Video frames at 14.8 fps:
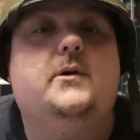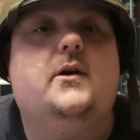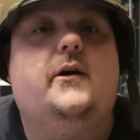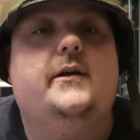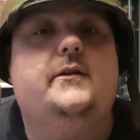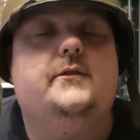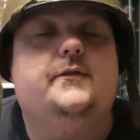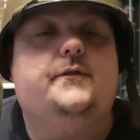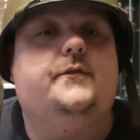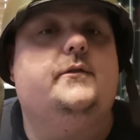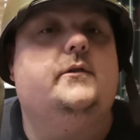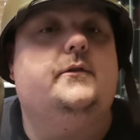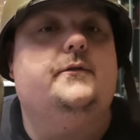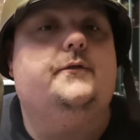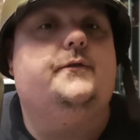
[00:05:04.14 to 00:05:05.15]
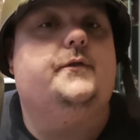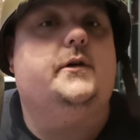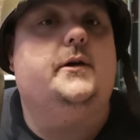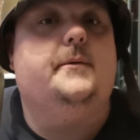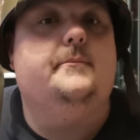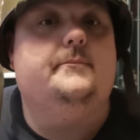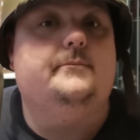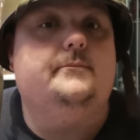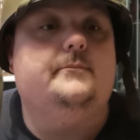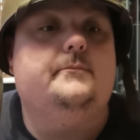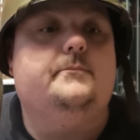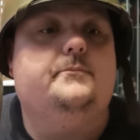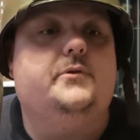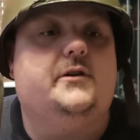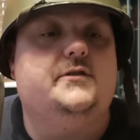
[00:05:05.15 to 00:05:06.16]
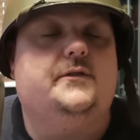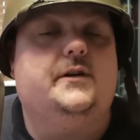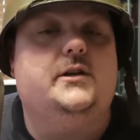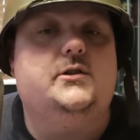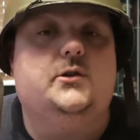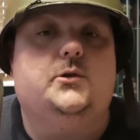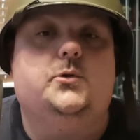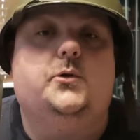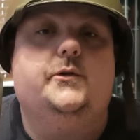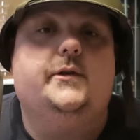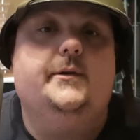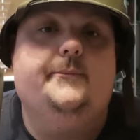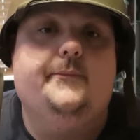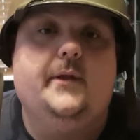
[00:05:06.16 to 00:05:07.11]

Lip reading: kind of preservation order.